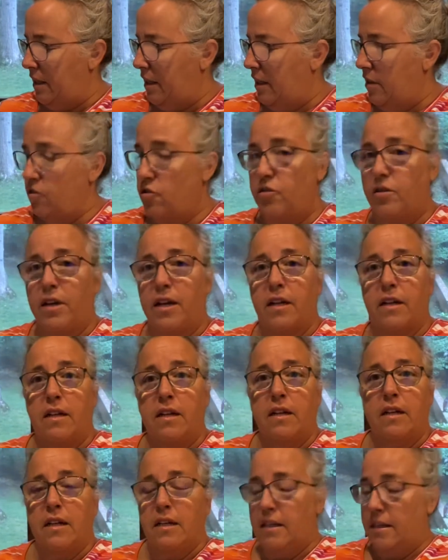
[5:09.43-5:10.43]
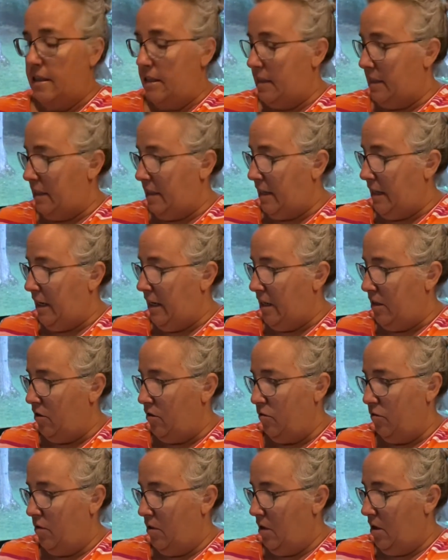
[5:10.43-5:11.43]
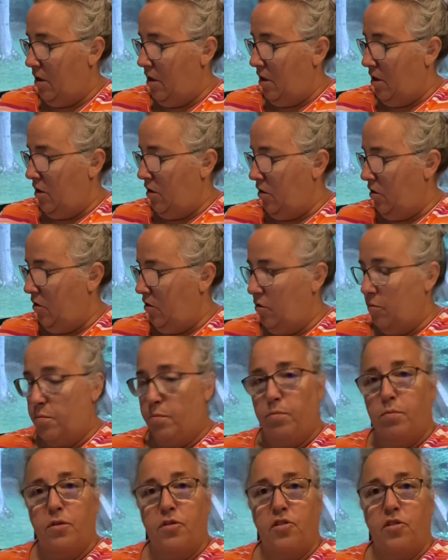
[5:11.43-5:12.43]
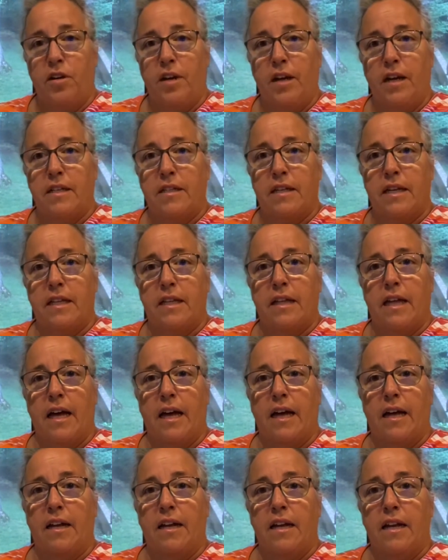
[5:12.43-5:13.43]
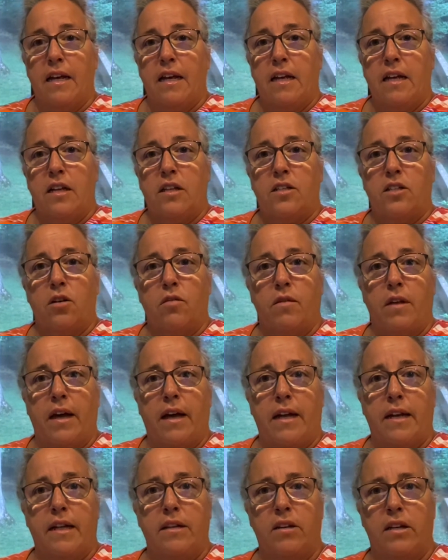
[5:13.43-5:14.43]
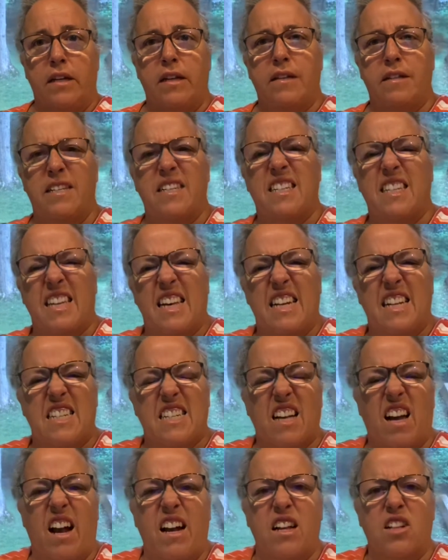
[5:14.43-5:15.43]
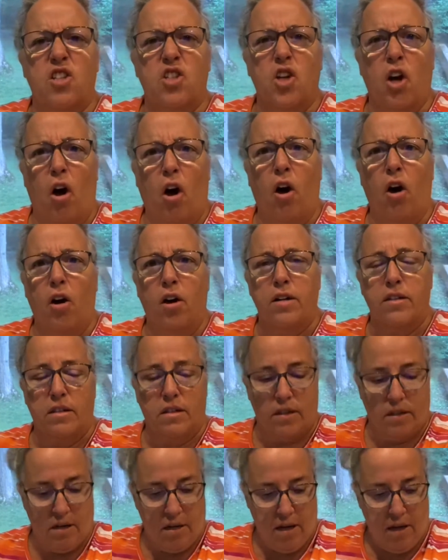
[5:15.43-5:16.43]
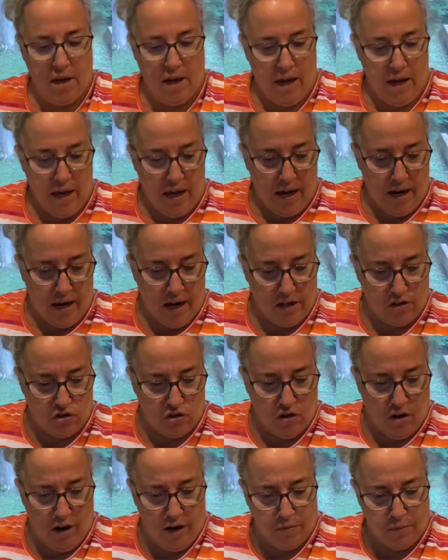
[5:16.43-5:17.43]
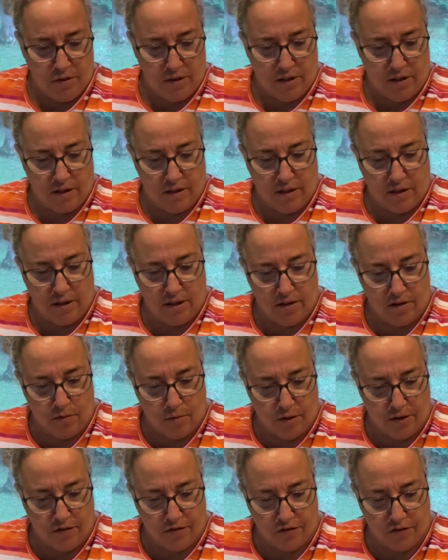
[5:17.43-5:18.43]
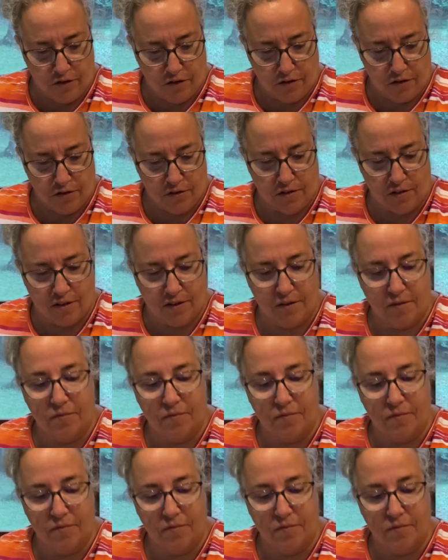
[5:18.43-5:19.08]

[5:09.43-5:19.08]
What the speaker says: is, you get the skin and you put your hands like that so that the skin is kind of taut. And I tried with the little one first,